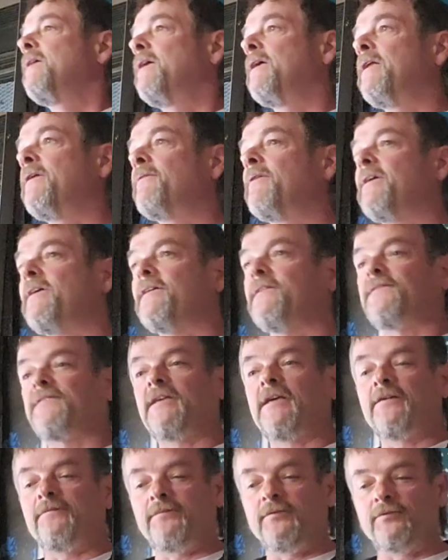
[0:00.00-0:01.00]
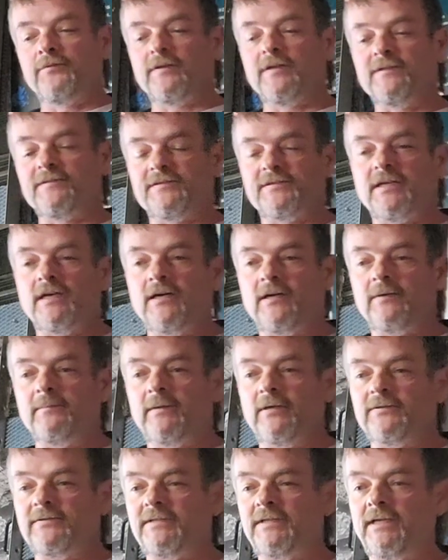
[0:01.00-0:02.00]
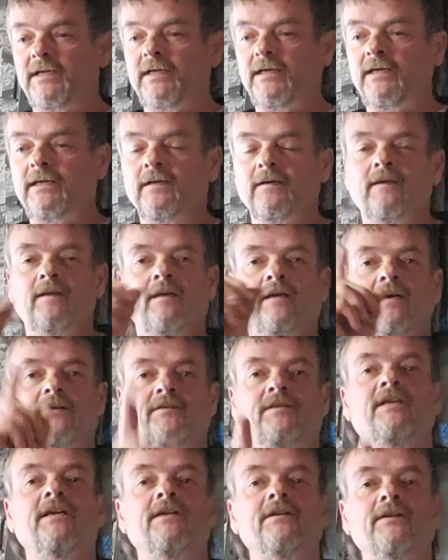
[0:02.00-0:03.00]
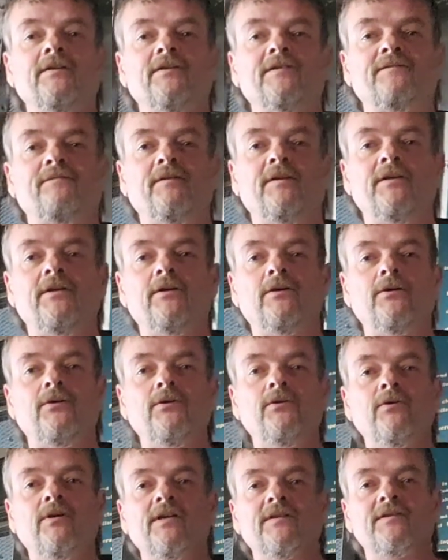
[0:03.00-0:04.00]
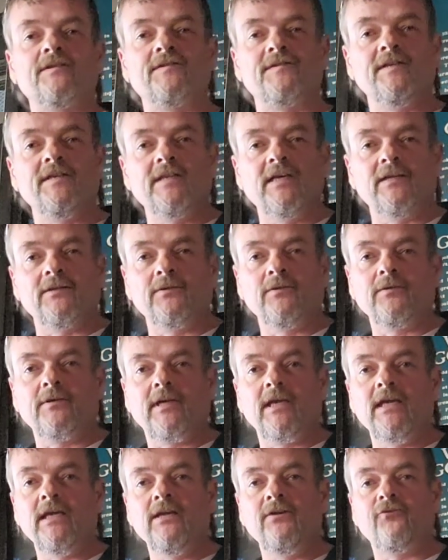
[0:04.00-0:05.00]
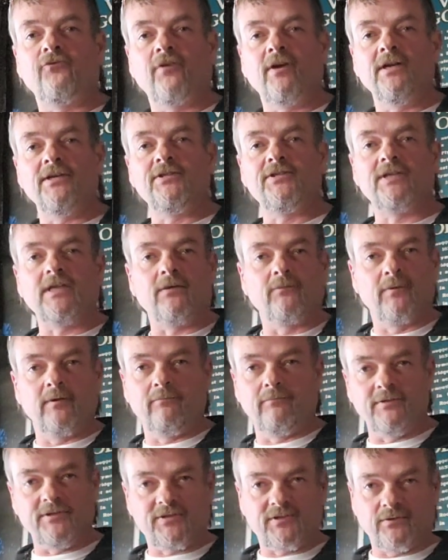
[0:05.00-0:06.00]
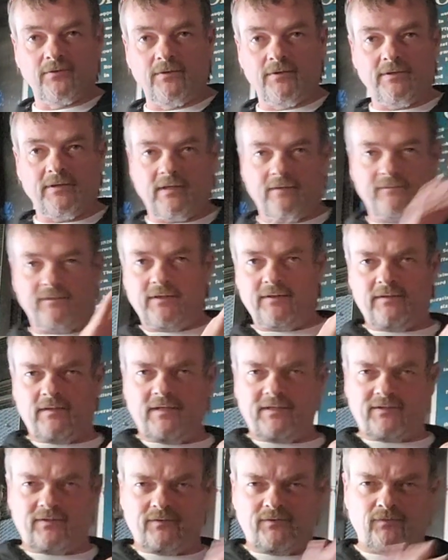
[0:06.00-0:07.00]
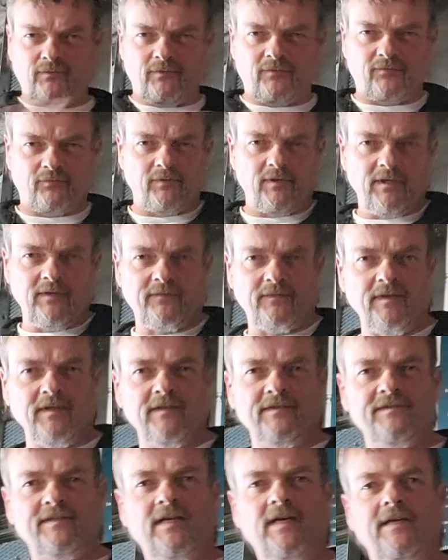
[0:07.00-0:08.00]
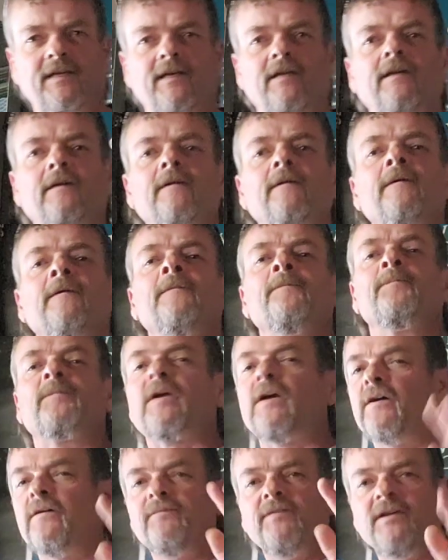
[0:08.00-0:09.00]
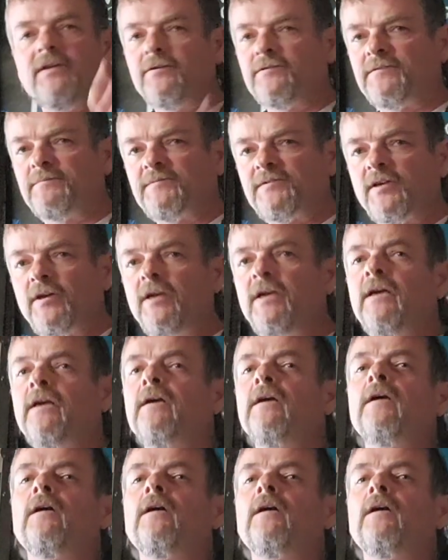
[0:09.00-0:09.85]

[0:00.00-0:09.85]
Anyways, got a few things to talk about today. At the end of this video, you get to see that little keene dredge that we restored. I've done like the 2 or 3 things on it. Videos, I'm sorry.